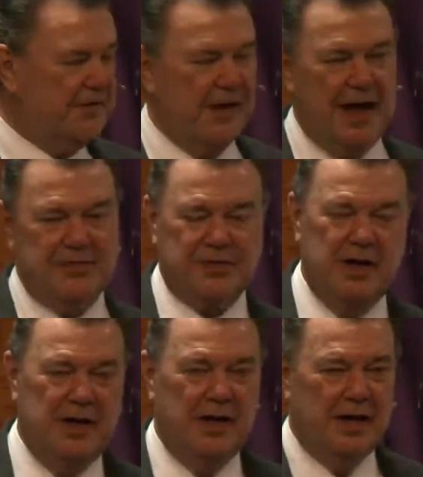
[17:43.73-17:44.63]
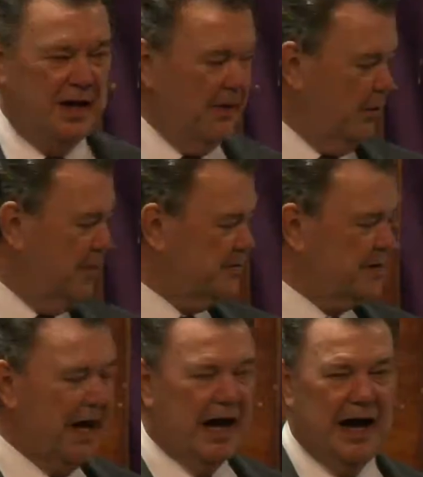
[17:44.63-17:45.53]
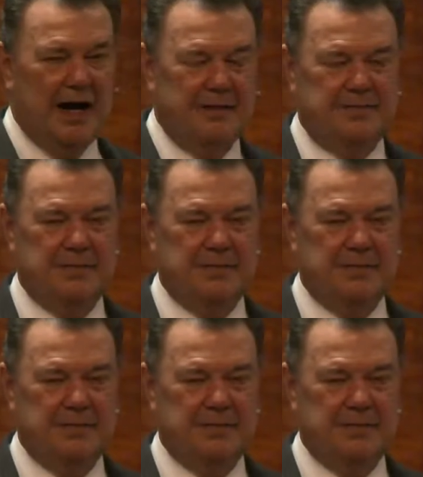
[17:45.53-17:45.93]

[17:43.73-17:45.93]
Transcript: flesh it was God